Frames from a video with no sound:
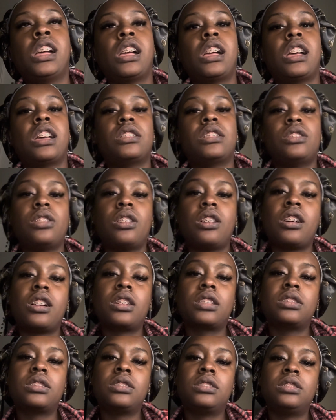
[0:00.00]
I talk
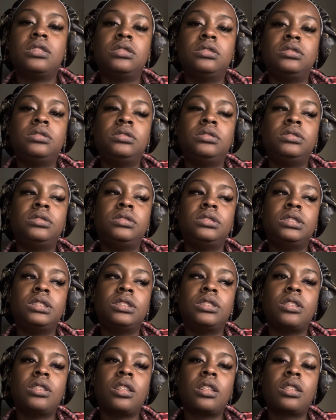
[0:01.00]
and
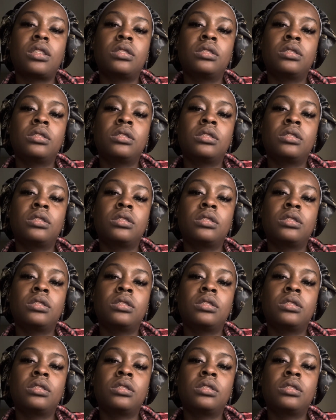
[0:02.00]
talk.